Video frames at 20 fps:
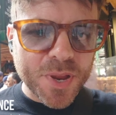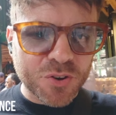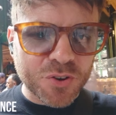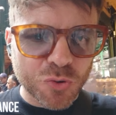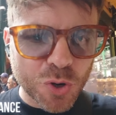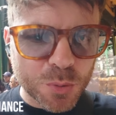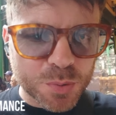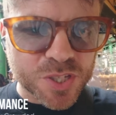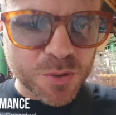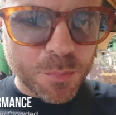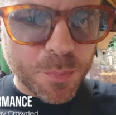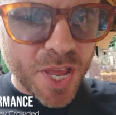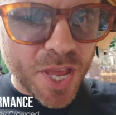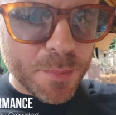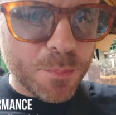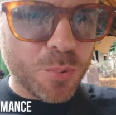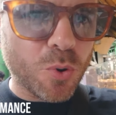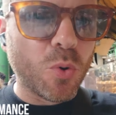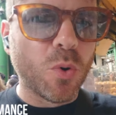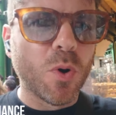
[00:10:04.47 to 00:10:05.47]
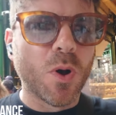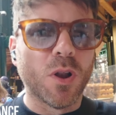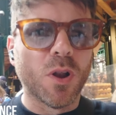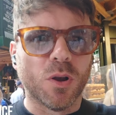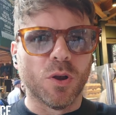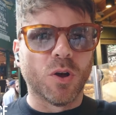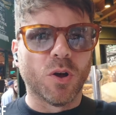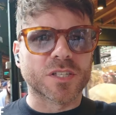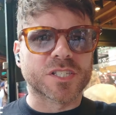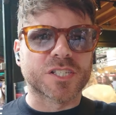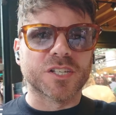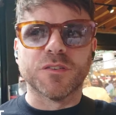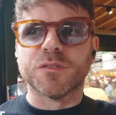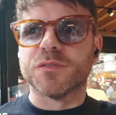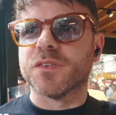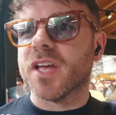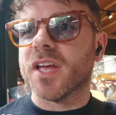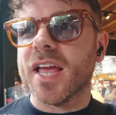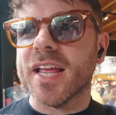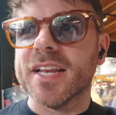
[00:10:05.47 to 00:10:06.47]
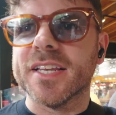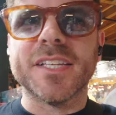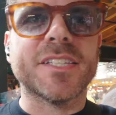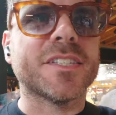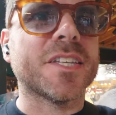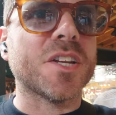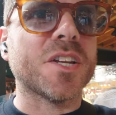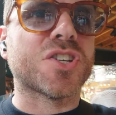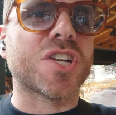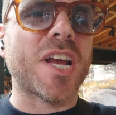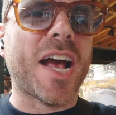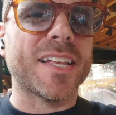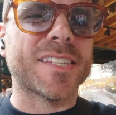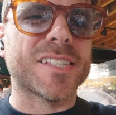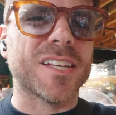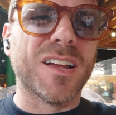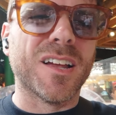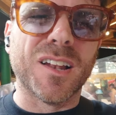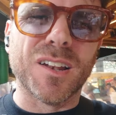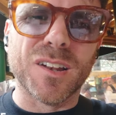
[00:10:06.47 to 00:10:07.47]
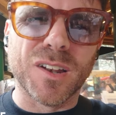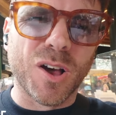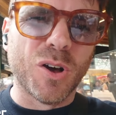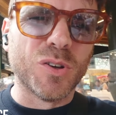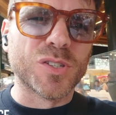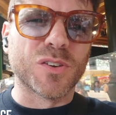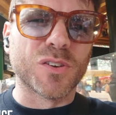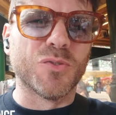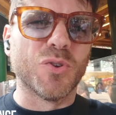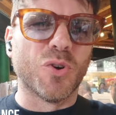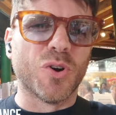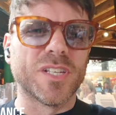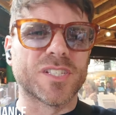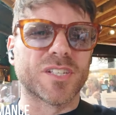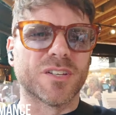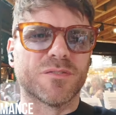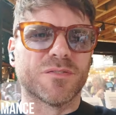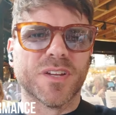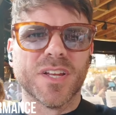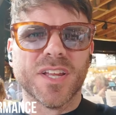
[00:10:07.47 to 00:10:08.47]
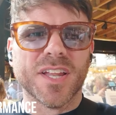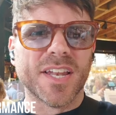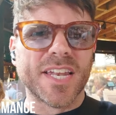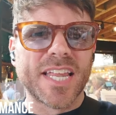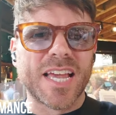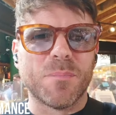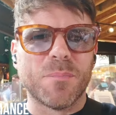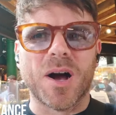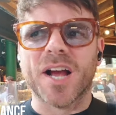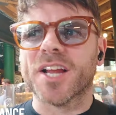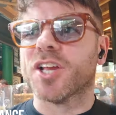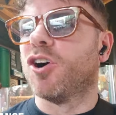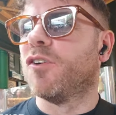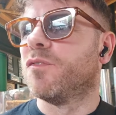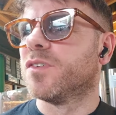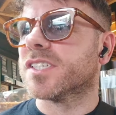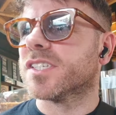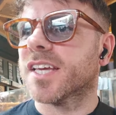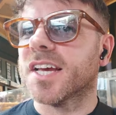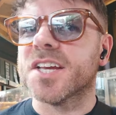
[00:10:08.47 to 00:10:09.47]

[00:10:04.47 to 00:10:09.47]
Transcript: uh, big groups of people, lots of indecent chatter, loads of noise of nearby